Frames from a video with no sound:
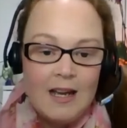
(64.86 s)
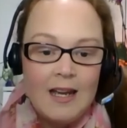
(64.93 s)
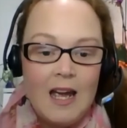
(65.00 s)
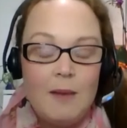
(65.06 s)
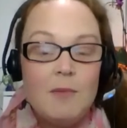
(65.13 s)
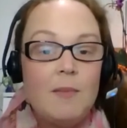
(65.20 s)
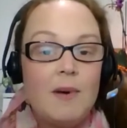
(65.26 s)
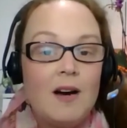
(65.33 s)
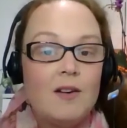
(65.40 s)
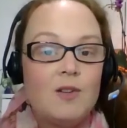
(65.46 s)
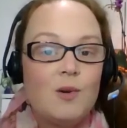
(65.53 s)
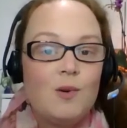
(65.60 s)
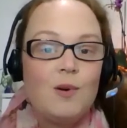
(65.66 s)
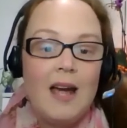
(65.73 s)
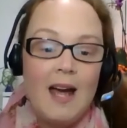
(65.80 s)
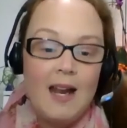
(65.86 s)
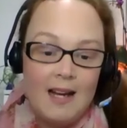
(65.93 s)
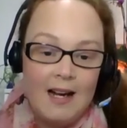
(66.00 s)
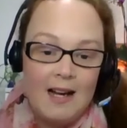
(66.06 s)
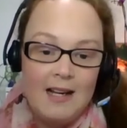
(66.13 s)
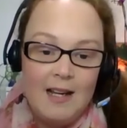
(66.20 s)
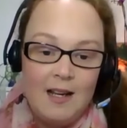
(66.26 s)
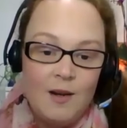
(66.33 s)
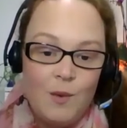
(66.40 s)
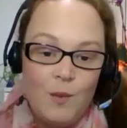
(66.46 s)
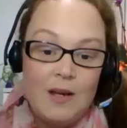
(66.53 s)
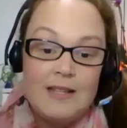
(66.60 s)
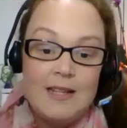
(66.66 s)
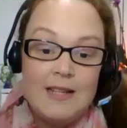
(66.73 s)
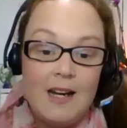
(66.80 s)
came about organically
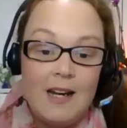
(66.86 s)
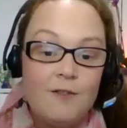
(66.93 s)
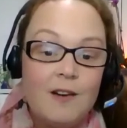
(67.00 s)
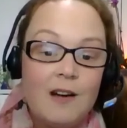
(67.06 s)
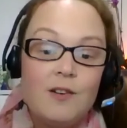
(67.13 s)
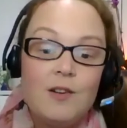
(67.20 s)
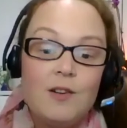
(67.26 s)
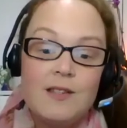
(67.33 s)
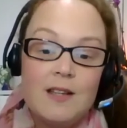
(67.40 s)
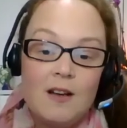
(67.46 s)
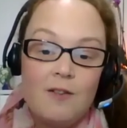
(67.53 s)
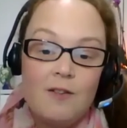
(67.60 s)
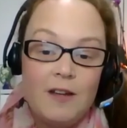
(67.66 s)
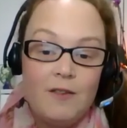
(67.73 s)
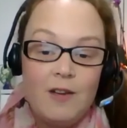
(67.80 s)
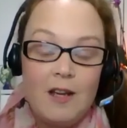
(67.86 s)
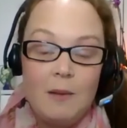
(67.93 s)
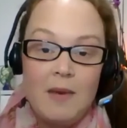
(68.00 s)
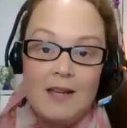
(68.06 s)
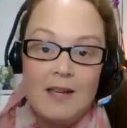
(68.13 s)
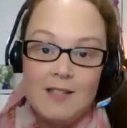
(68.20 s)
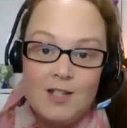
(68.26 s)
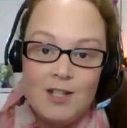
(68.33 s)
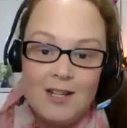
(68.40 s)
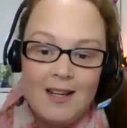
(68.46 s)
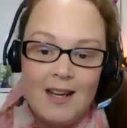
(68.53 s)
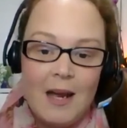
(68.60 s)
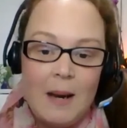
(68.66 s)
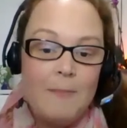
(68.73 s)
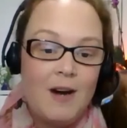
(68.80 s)
when Dani found herself giving messaging
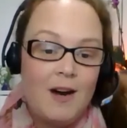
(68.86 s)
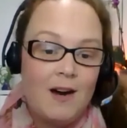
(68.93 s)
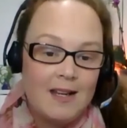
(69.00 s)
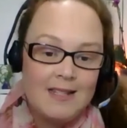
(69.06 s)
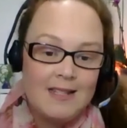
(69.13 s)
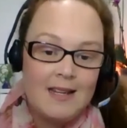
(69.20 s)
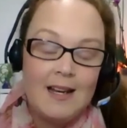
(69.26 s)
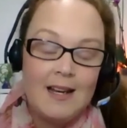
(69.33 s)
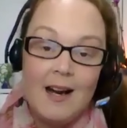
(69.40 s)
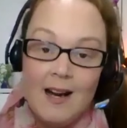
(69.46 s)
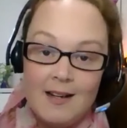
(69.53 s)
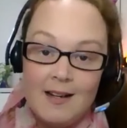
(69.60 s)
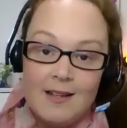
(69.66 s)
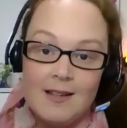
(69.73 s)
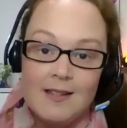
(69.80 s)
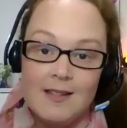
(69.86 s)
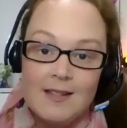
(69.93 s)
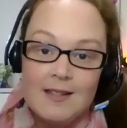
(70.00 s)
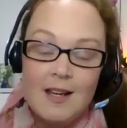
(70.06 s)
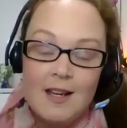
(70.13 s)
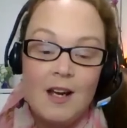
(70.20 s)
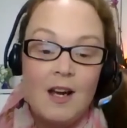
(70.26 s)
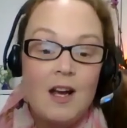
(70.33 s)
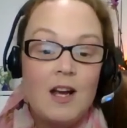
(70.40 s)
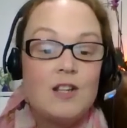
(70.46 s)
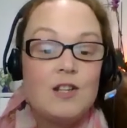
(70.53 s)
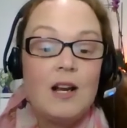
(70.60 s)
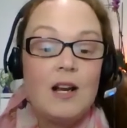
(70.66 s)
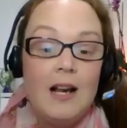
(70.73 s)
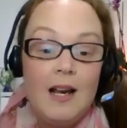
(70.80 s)
and marketing guidance
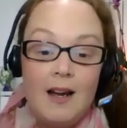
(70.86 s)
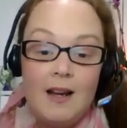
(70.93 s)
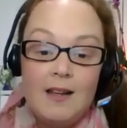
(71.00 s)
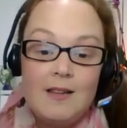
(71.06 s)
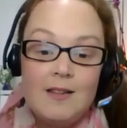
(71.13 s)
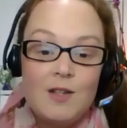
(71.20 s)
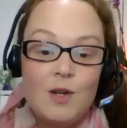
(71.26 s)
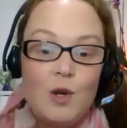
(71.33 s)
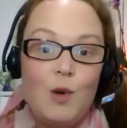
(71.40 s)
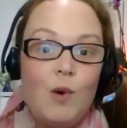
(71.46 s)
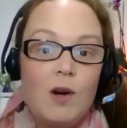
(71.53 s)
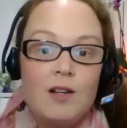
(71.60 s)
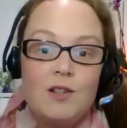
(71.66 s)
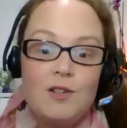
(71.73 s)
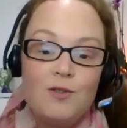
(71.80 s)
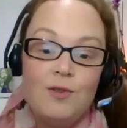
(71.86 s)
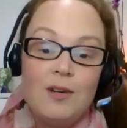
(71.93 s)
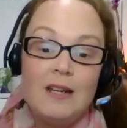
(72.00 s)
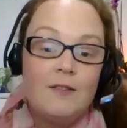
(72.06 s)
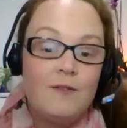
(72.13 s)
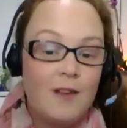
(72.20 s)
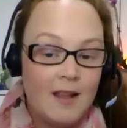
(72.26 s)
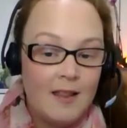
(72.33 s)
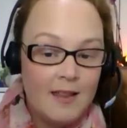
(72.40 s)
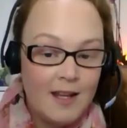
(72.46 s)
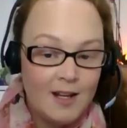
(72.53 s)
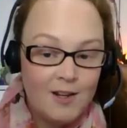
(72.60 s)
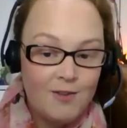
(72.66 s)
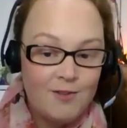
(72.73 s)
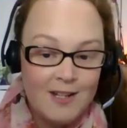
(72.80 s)
to clients who wanted to reinvent their
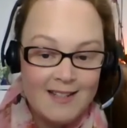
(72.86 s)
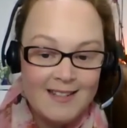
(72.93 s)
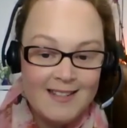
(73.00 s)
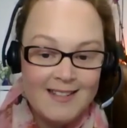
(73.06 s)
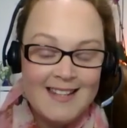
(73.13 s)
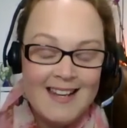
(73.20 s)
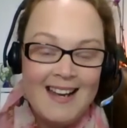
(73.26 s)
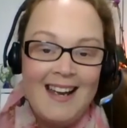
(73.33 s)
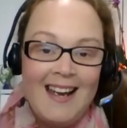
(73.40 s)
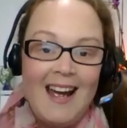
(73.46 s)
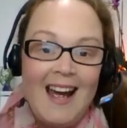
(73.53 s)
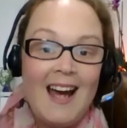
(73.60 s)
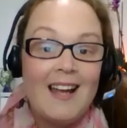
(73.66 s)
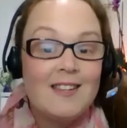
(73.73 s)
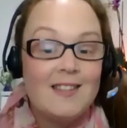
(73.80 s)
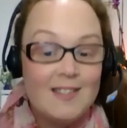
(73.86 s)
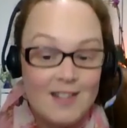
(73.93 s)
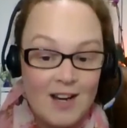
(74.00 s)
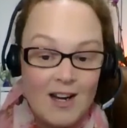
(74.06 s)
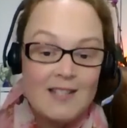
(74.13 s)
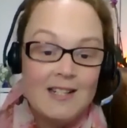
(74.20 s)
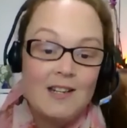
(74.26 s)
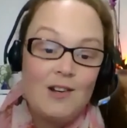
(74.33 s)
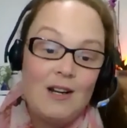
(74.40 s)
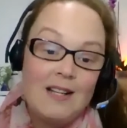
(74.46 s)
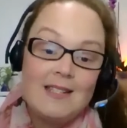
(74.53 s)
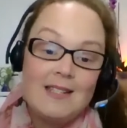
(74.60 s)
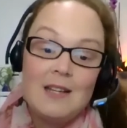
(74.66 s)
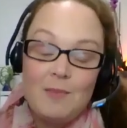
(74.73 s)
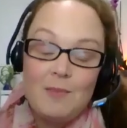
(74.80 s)
careers and start a
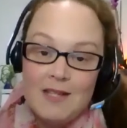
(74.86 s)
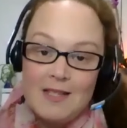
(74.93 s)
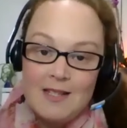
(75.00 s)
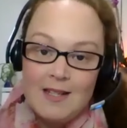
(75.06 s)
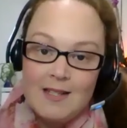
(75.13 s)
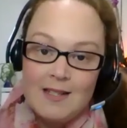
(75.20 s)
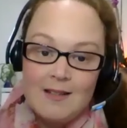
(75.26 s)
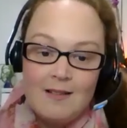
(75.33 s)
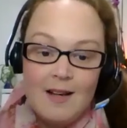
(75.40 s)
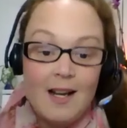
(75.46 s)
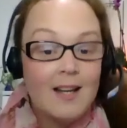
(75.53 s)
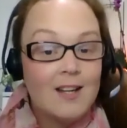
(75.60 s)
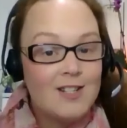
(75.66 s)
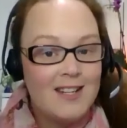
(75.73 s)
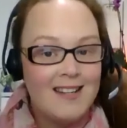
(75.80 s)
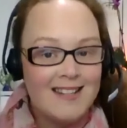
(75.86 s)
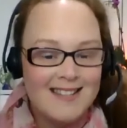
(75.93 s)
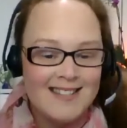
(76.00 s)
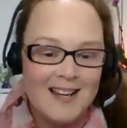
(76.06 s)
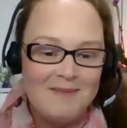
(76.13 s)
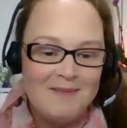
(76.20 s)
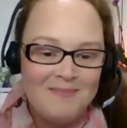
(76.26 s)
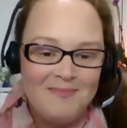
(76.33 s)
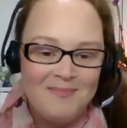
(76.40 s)
holistic business like she has done.